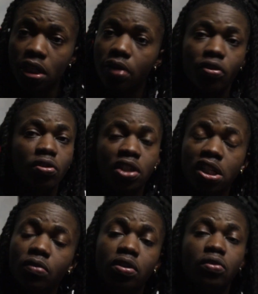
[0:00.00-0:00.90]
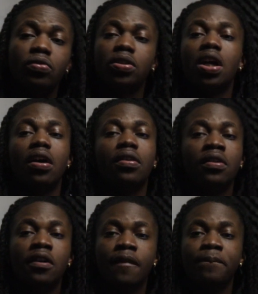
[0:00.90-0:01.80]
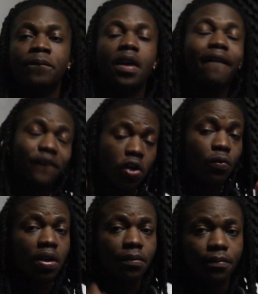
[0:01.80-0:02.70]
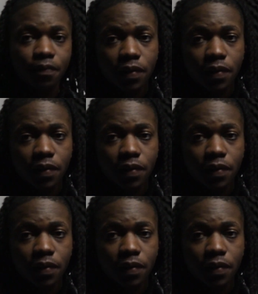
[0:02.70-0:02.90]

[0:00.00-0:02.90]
a real genuine dude, dog. Fuck with him.